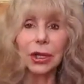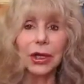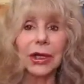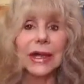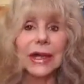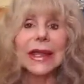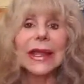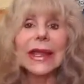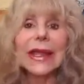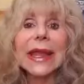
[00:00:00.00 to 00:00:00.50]

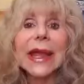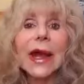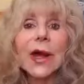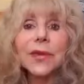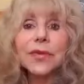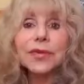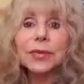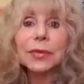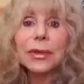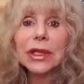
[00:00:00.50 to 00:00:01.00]
or he
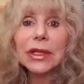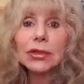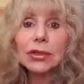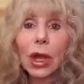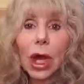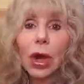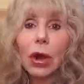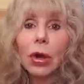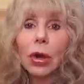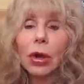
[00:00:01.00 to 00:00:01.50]
helped me
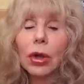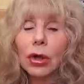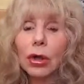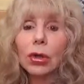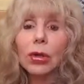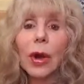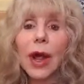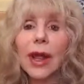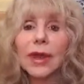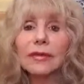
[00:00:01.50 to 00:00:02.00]
know
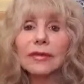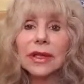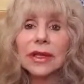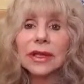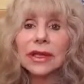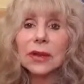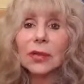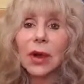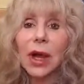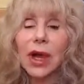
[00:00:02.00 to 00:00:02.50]
who I
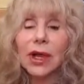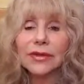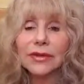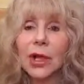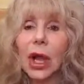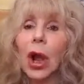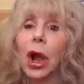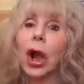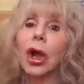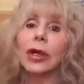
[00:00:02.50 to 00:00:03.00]
really was.